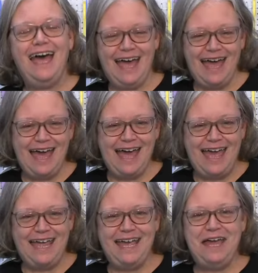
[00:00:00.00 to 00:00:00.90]

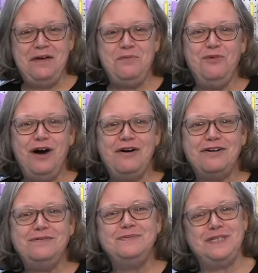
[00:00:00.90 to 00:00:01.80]
Hi, and
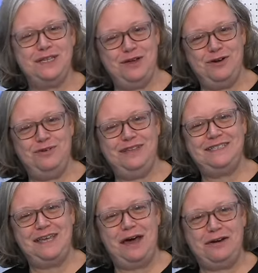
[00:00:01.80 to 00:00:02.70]
welcome to Learn with
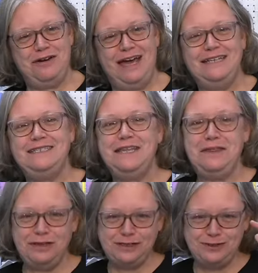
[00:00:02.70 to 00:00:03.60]
Sawgrass,
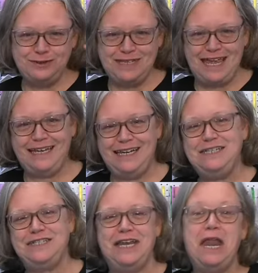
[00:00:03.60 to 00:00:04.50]
the Tuesday
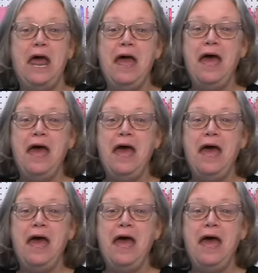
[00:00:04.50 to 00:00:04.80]
edition.